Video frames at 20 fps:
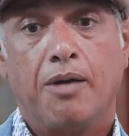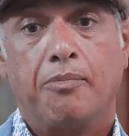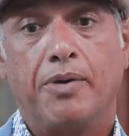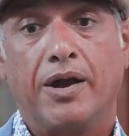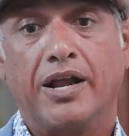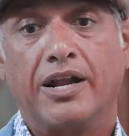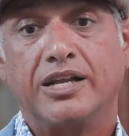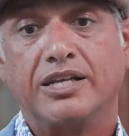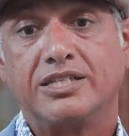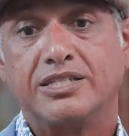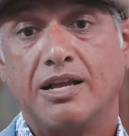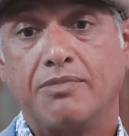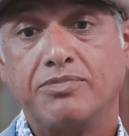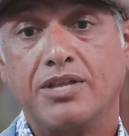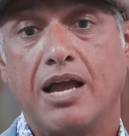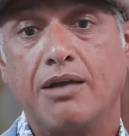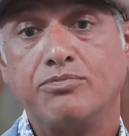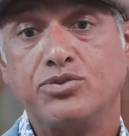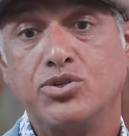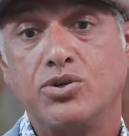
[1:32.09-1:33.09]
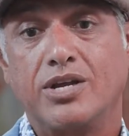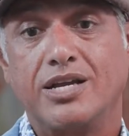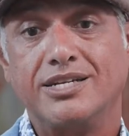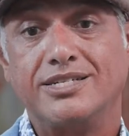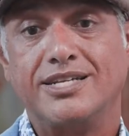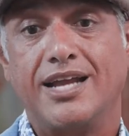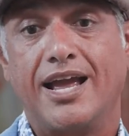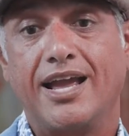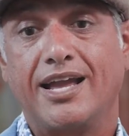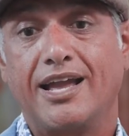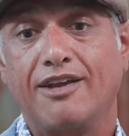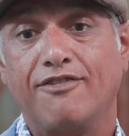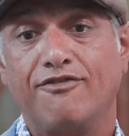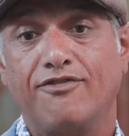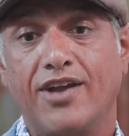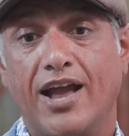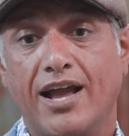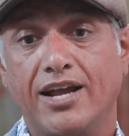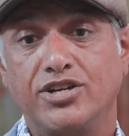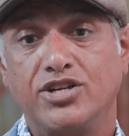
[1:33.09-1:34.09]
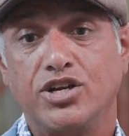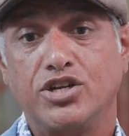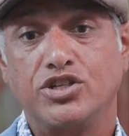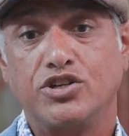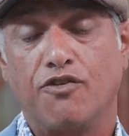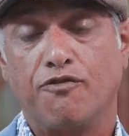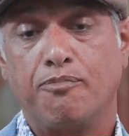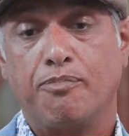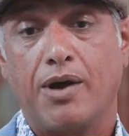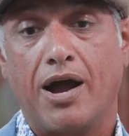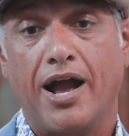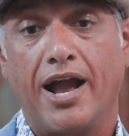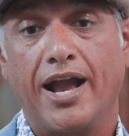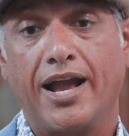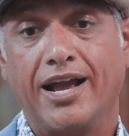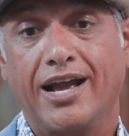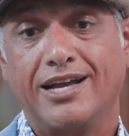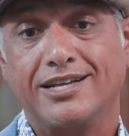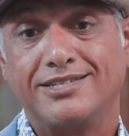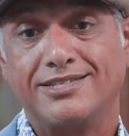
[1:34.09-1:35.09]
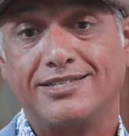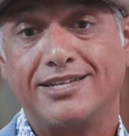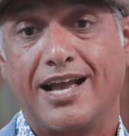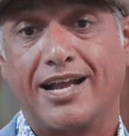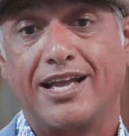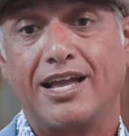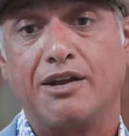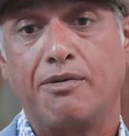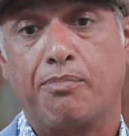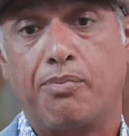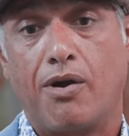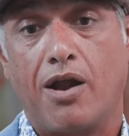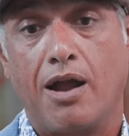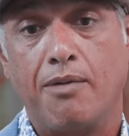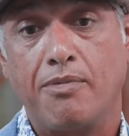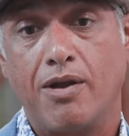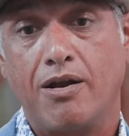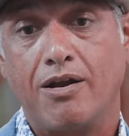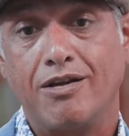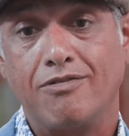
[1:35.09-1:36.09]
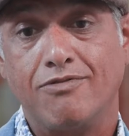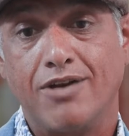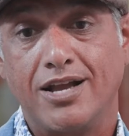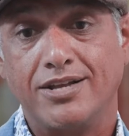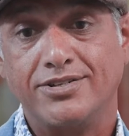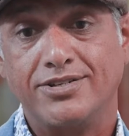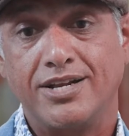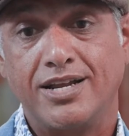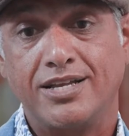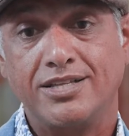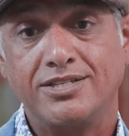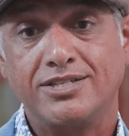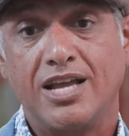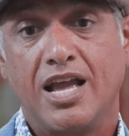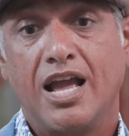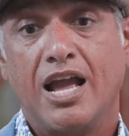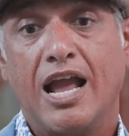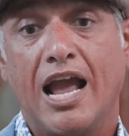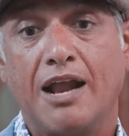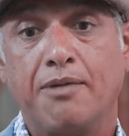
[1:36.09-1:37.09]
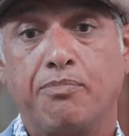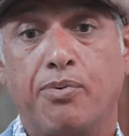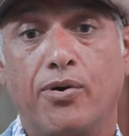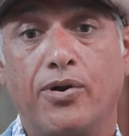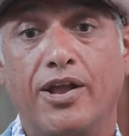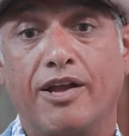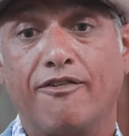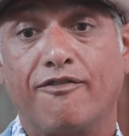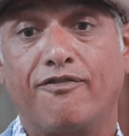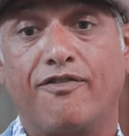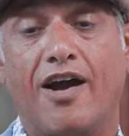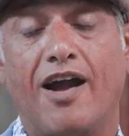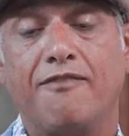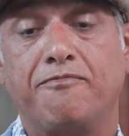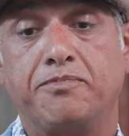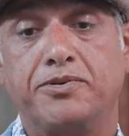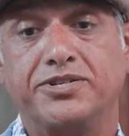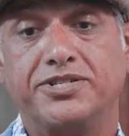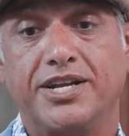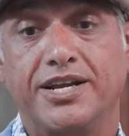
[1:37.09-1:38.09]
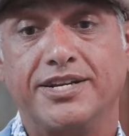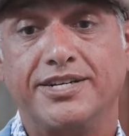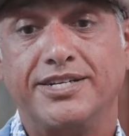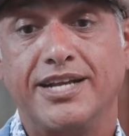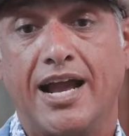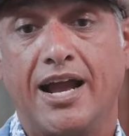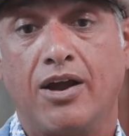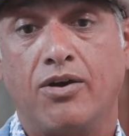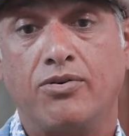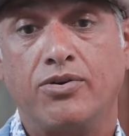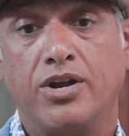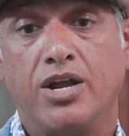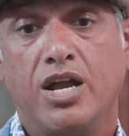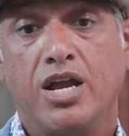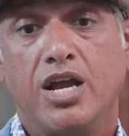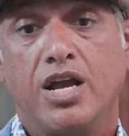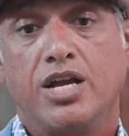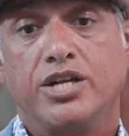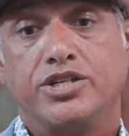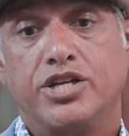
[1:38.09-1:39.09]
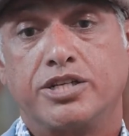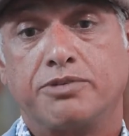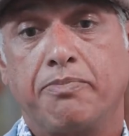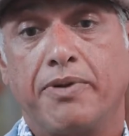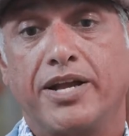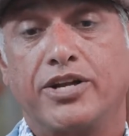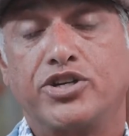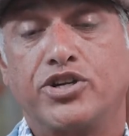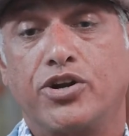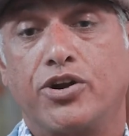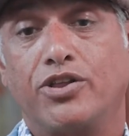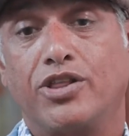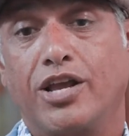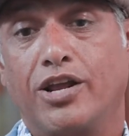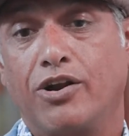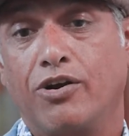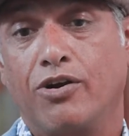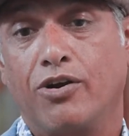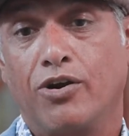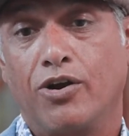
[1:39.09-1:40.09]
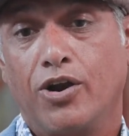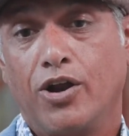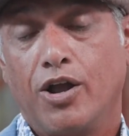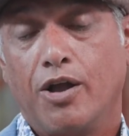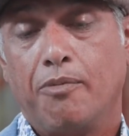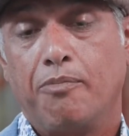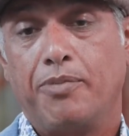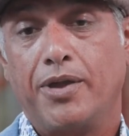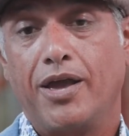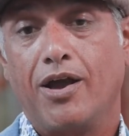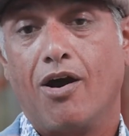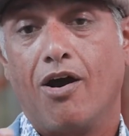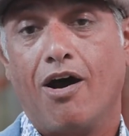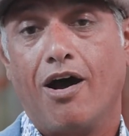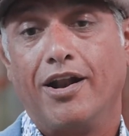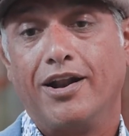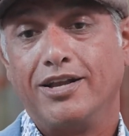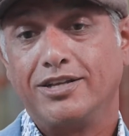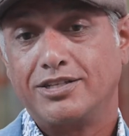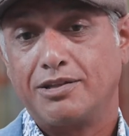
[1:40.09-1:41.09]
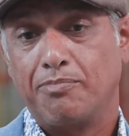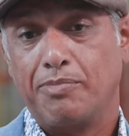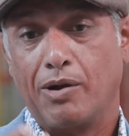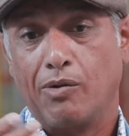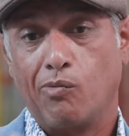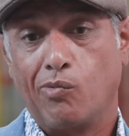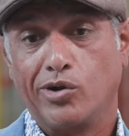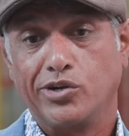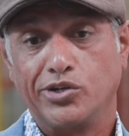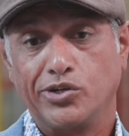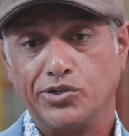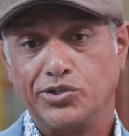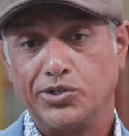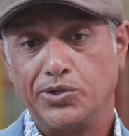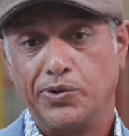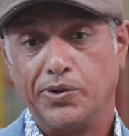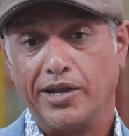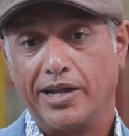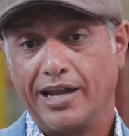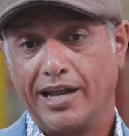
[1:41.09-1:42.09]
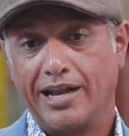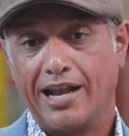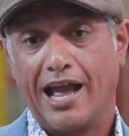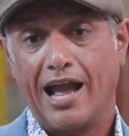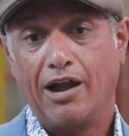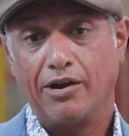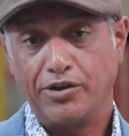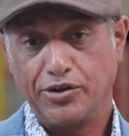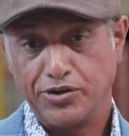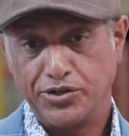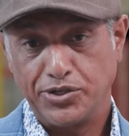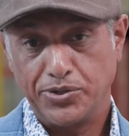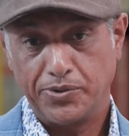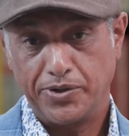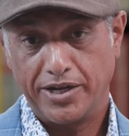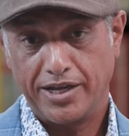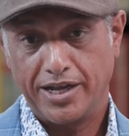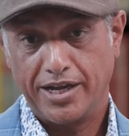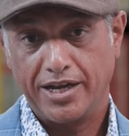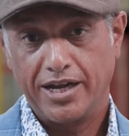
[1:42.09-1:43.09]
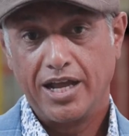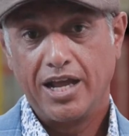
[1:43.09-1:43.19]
but sometimes you can take advantage of buying a second primary residence and putting 5% down. Just make sure that you're being honest about what you're doing and how you're doing it.